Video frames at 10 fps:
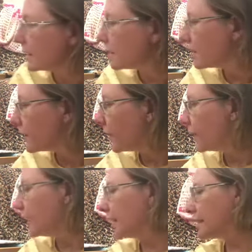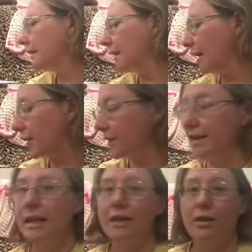So that
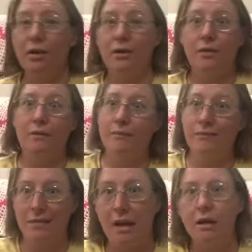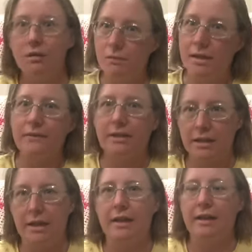goes in the, we'll definitely
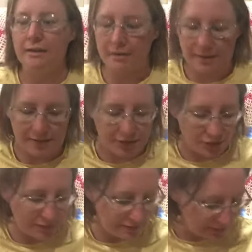need 1,000 stitches.